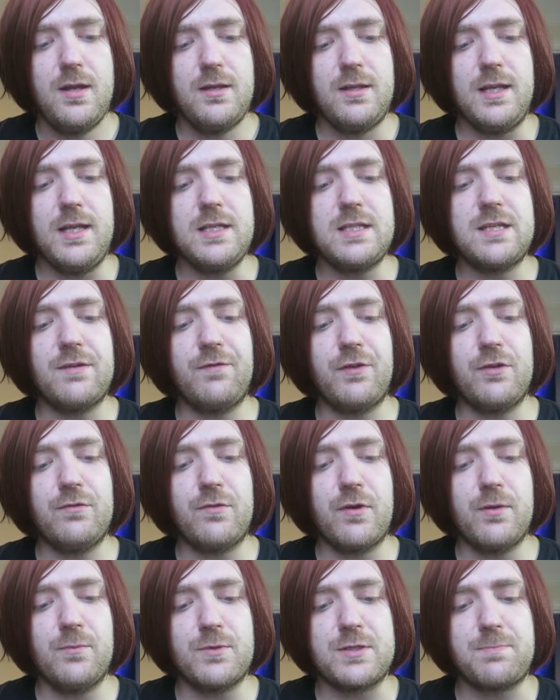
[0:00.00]
The interview
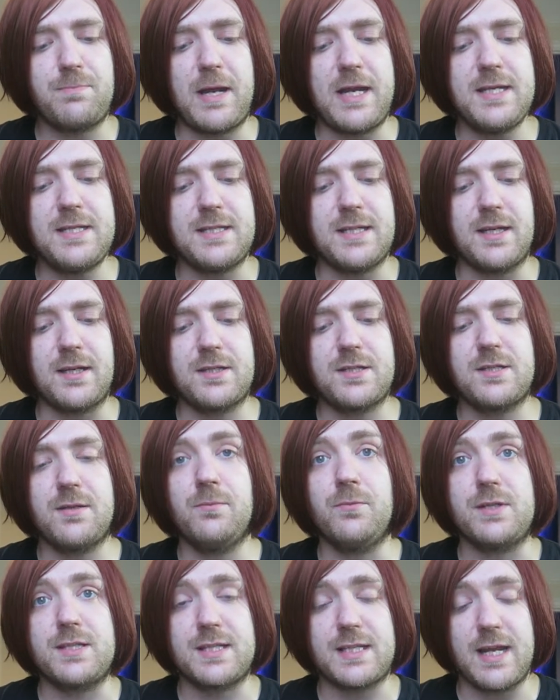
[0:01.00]
room was basic,
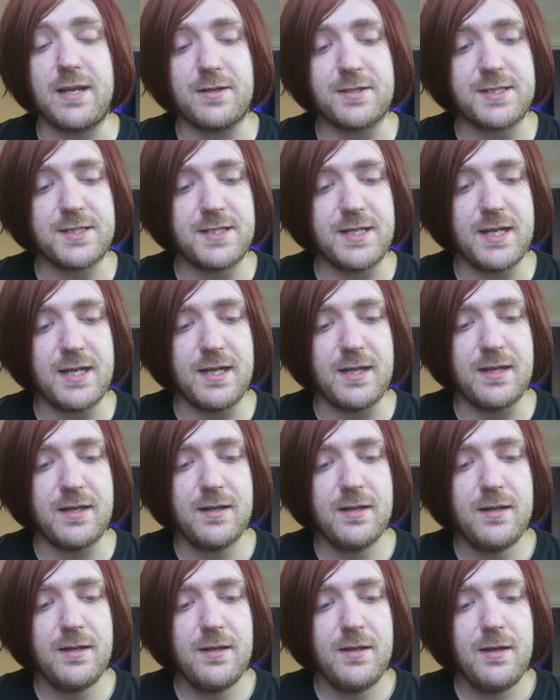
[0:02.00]
some would say austere,
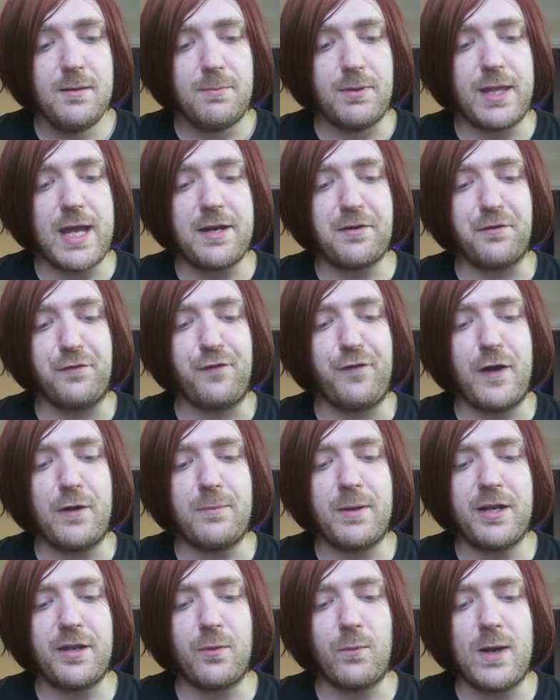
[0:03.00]
but that all fell
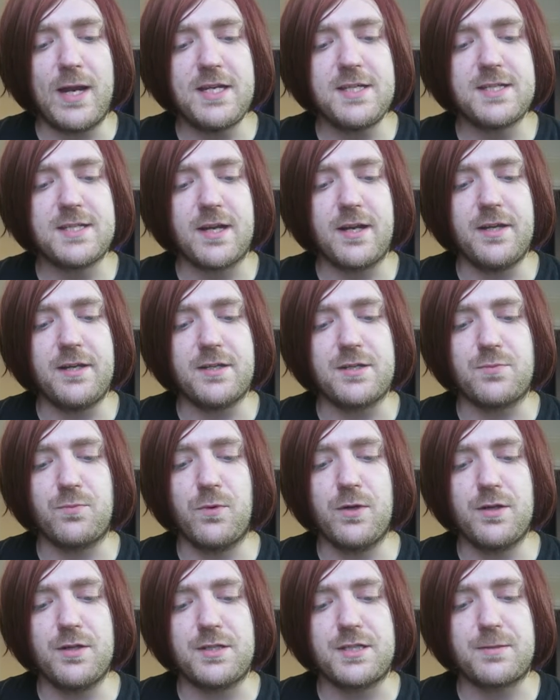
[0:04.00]
by the wayside as
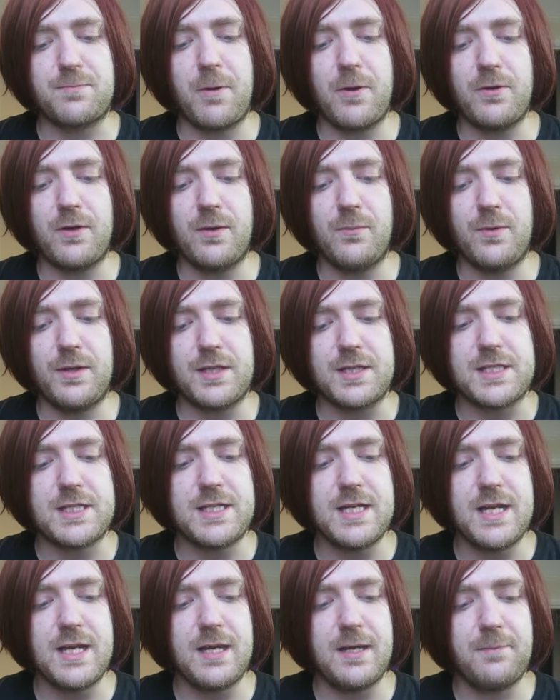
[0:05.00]
words spoken with a
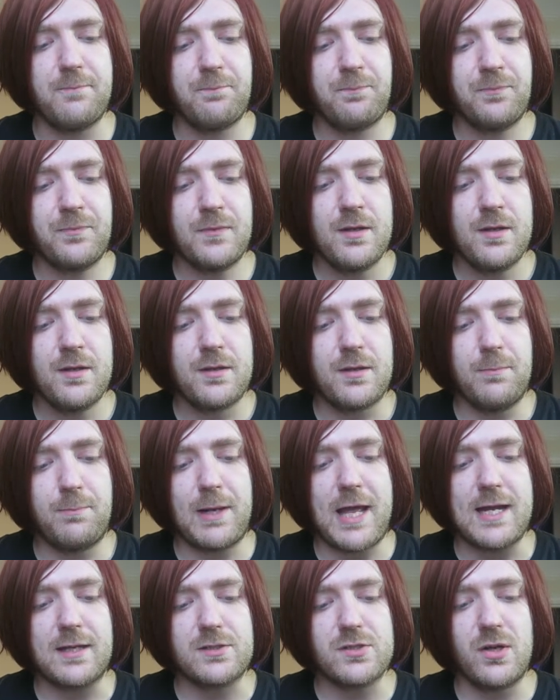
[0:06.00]
sneer. The
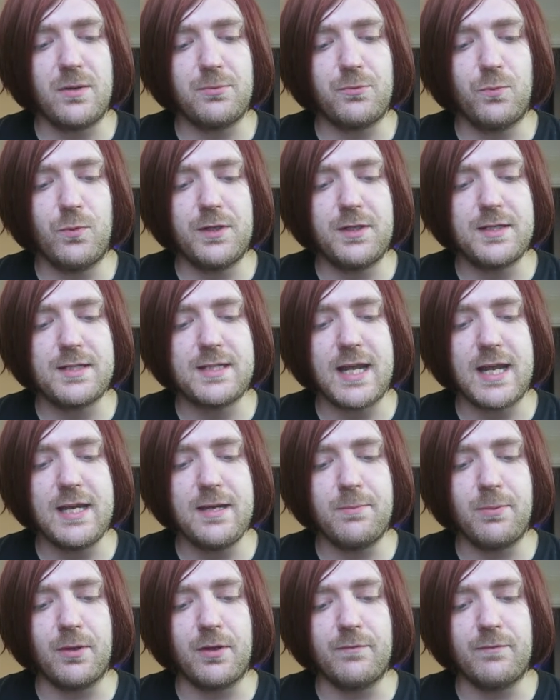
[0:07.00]
black-topped wooden
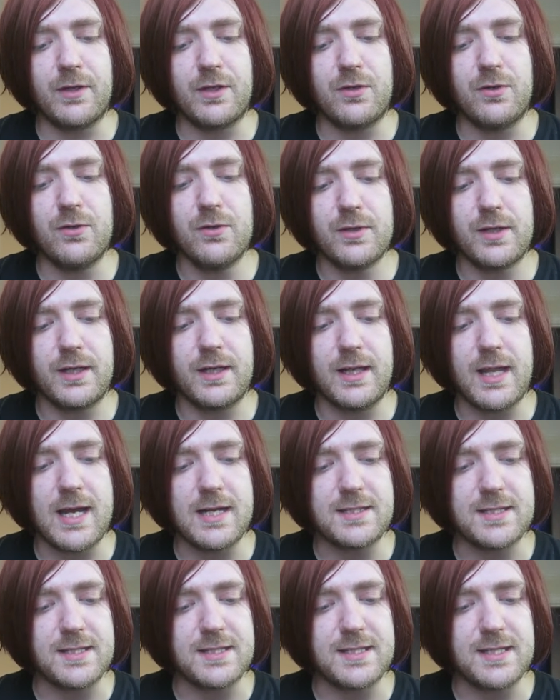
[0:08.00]
table and recording
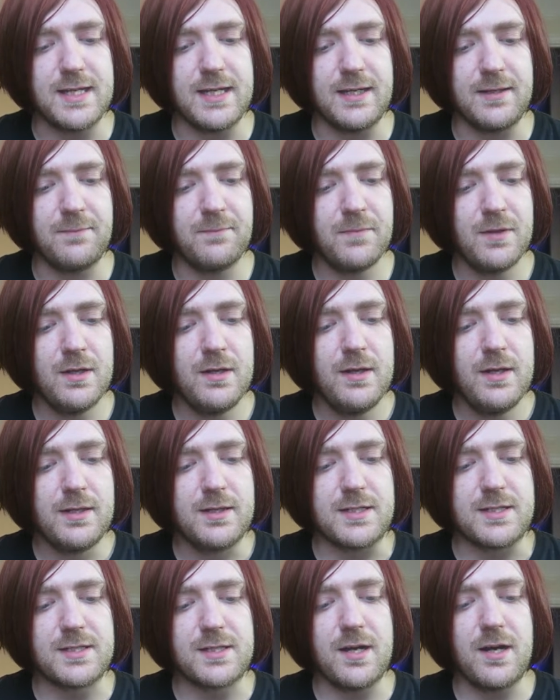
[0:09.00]
there to see.
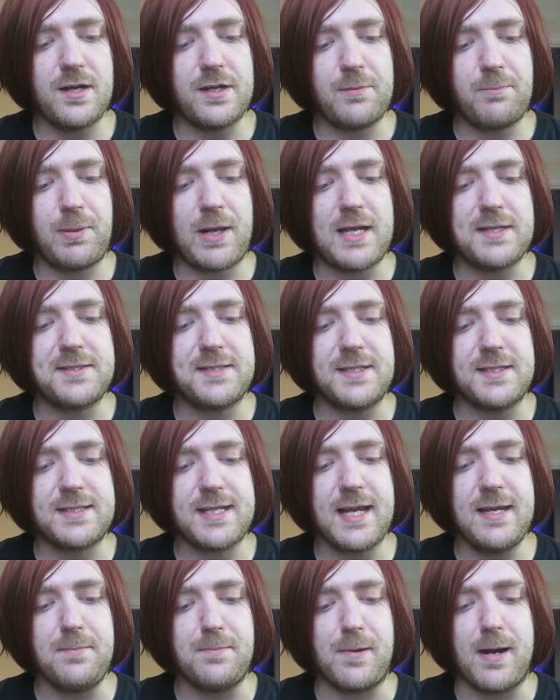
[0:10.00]
Discarded plastic
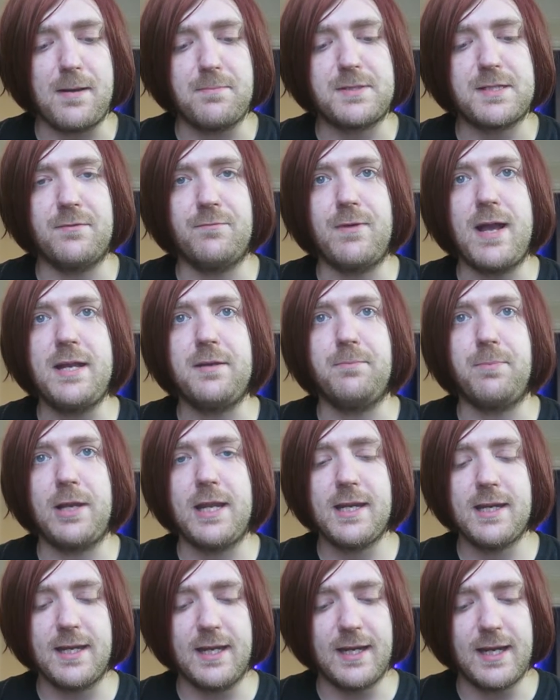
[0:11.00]
tape wraps, a red
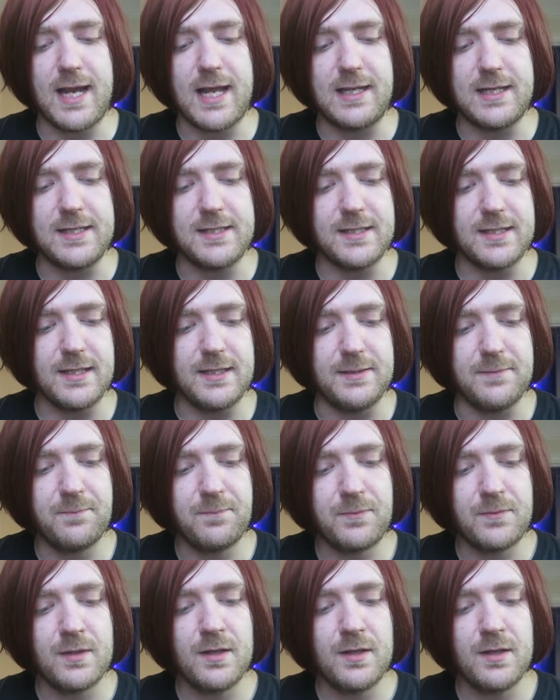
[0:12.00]
blinking LED.